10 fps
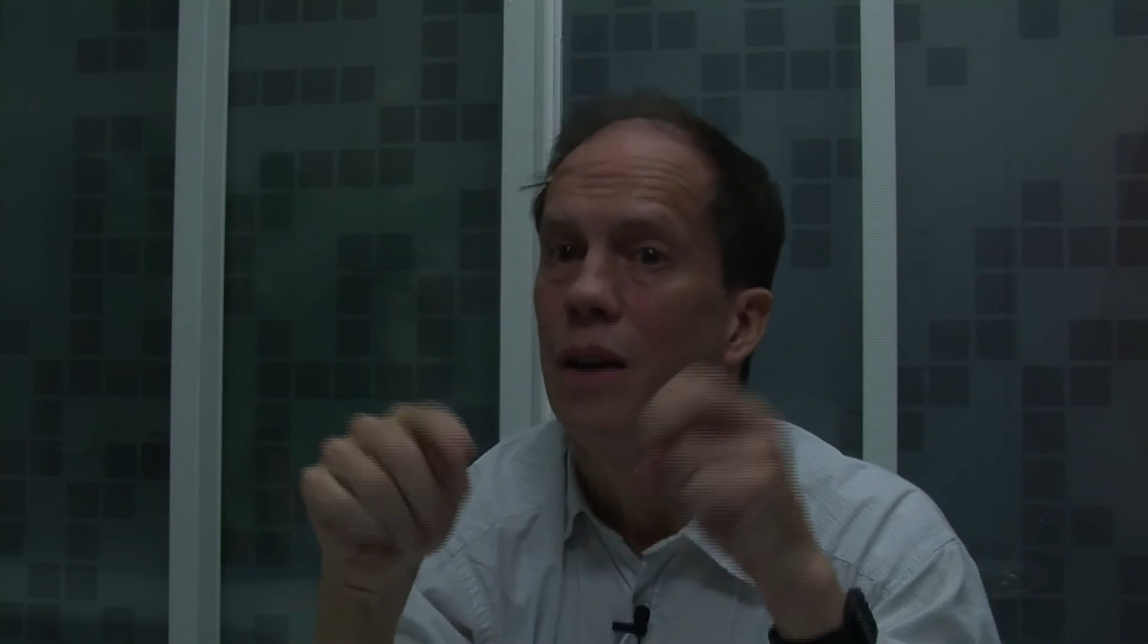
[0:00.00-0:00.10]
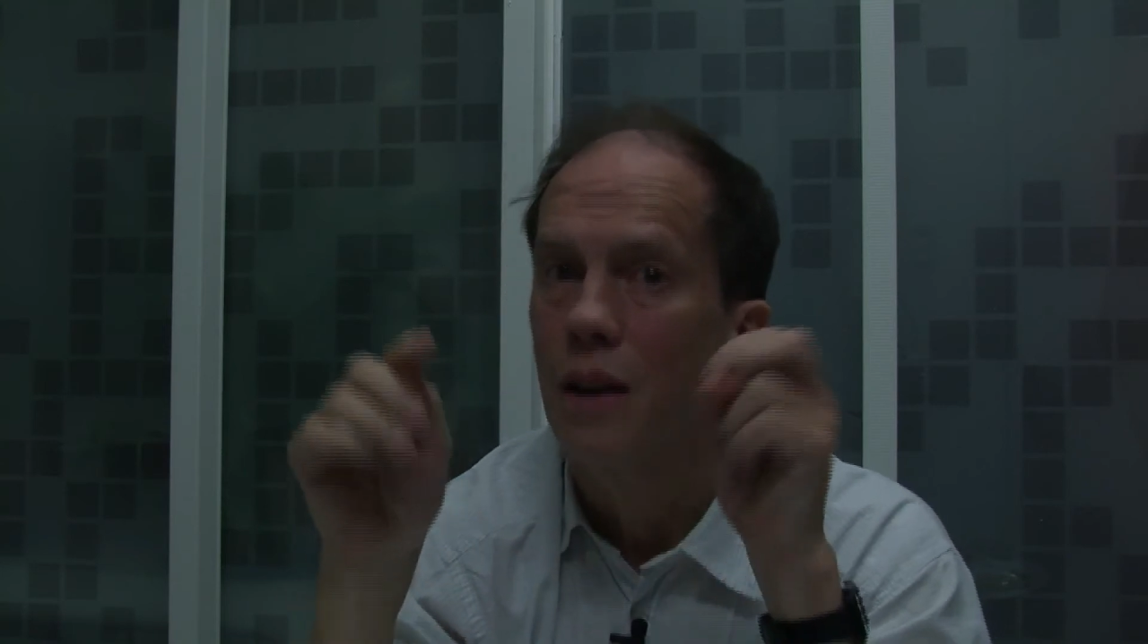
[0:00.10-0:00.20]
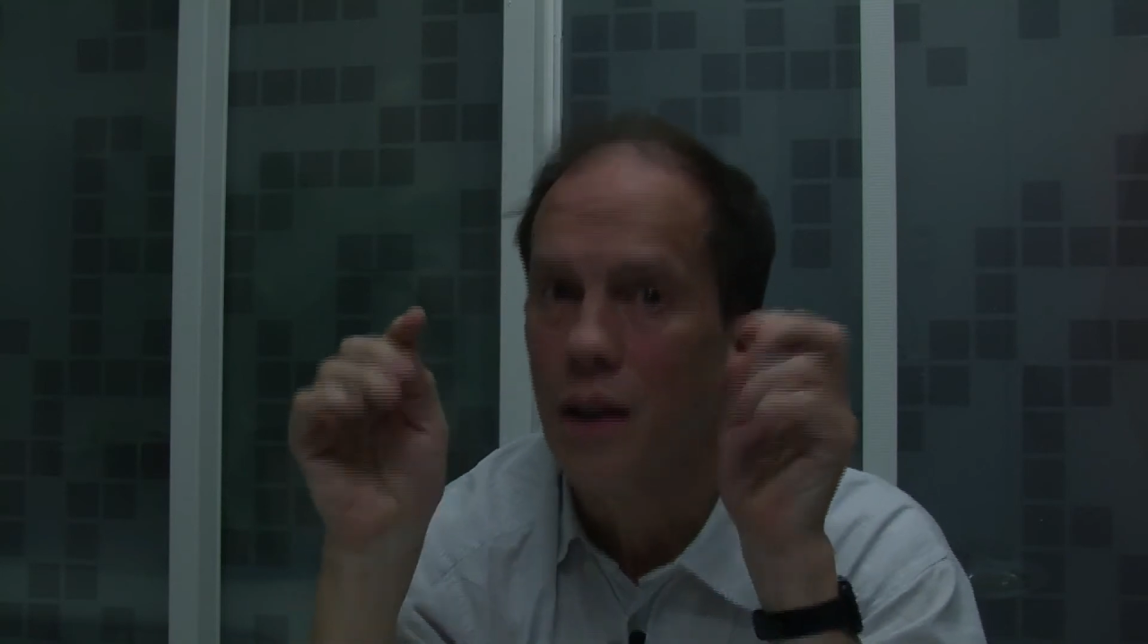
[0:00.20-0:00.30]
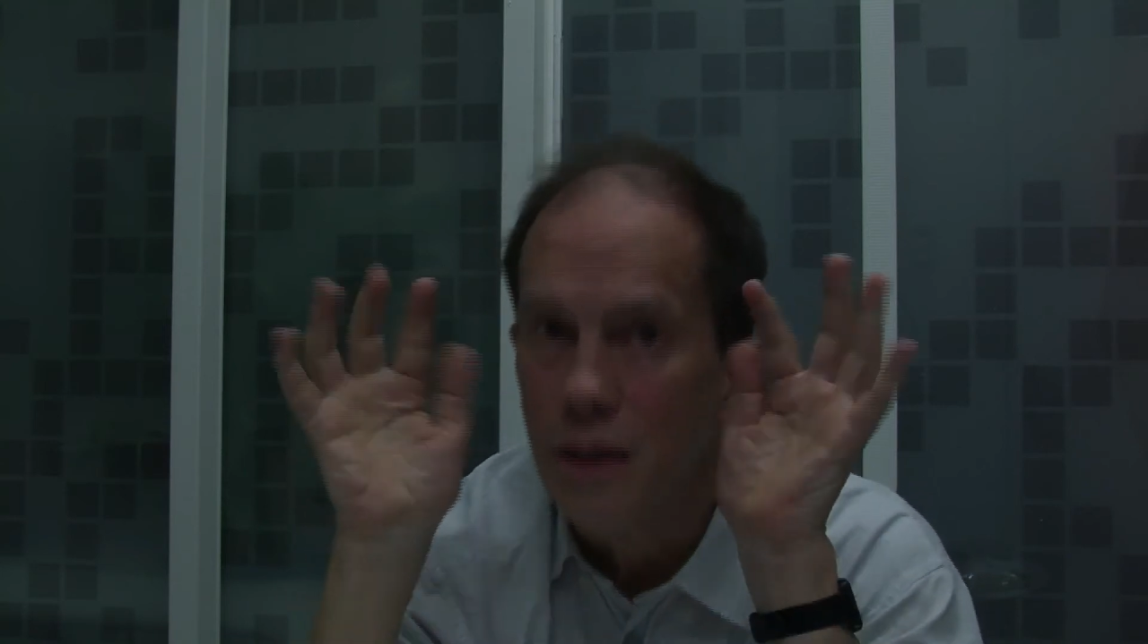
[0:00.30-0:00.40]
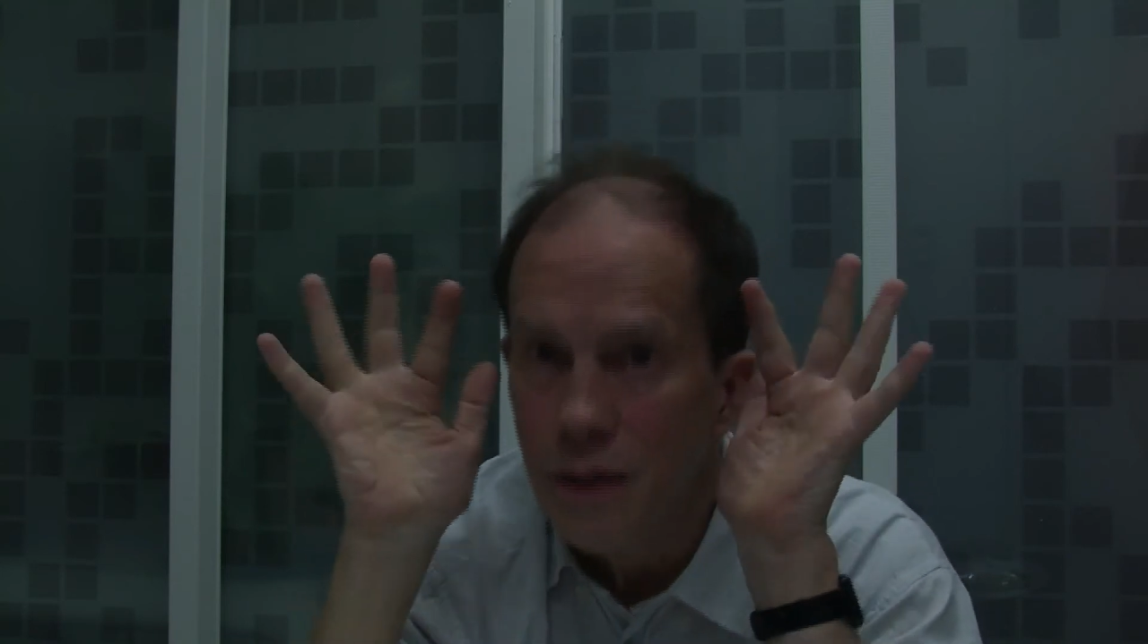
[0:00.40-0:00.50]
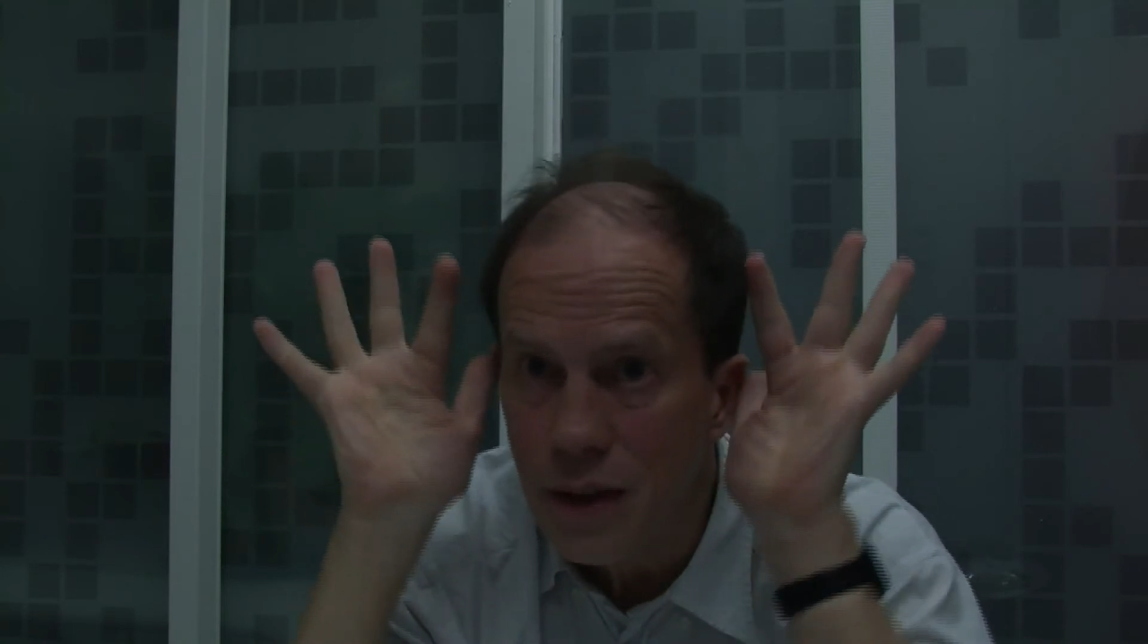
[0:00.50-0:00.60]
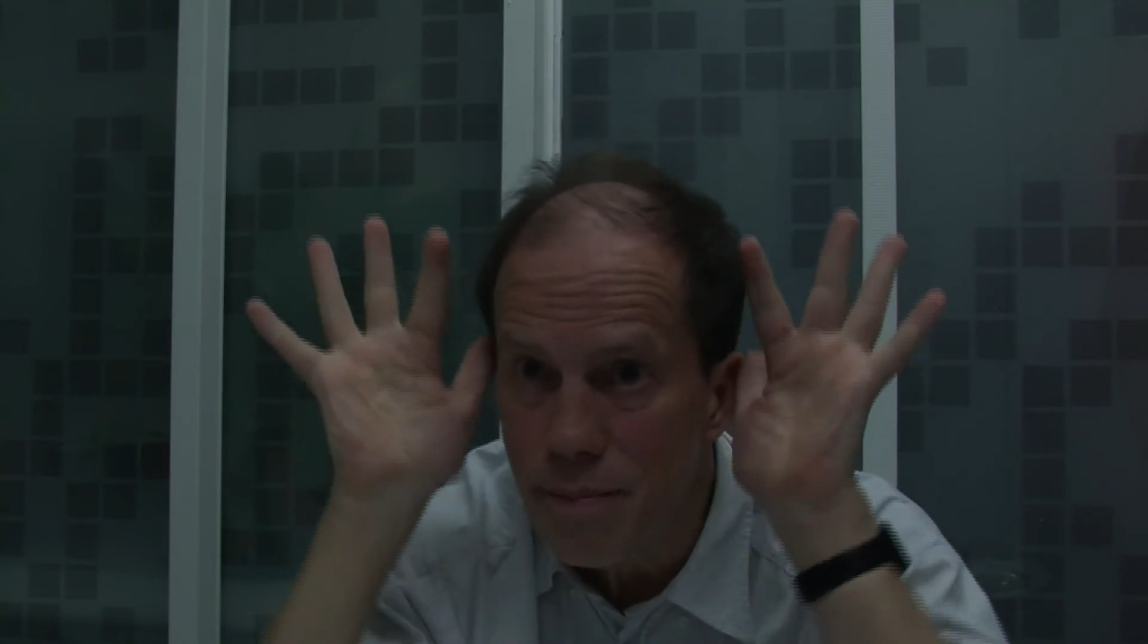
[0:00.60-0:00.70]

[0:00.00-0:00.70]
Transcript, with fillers: get their